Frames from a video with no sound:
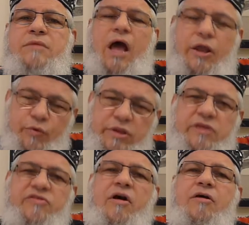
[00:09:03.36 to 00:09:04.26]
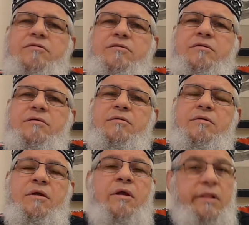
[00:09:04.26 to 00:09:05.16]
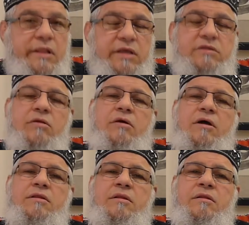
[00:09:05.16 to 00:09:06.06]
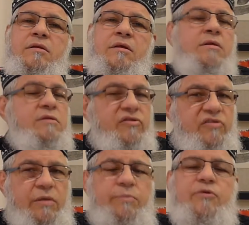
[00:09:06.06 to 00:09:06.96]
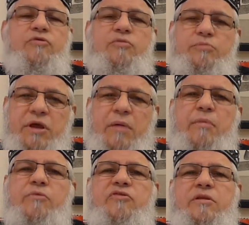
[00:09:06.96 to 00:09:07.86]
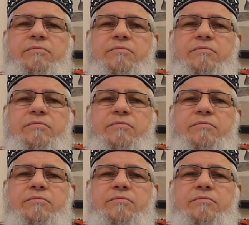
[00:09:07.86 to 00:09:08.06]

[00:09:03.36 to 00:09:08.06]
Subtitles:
I win his heart. Later on, the same person become a Muslim.